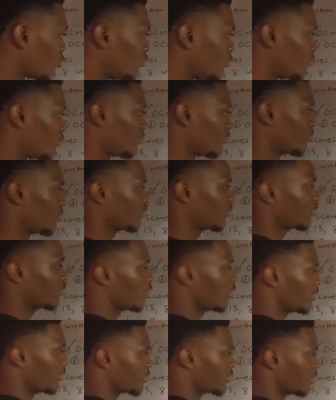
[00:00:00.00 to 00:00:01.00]
2.
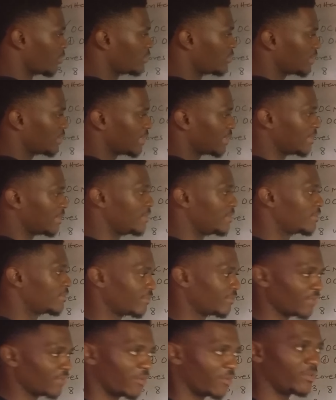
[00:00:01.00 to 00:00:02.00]
Option
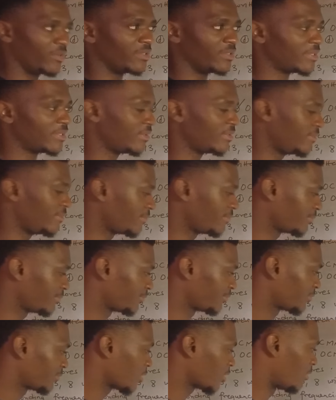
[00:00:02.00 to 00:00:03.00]
D. Very easy.
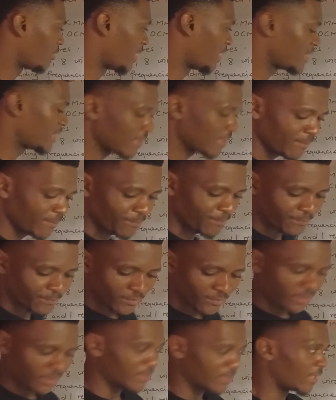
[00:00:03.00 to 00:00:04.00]
Alright?
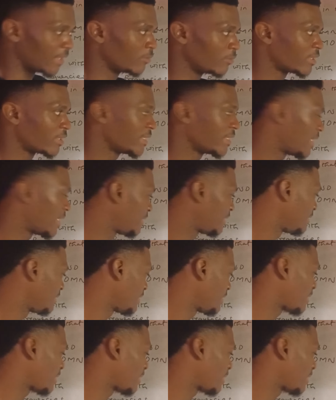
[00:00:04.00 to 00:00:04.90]
Then looking at the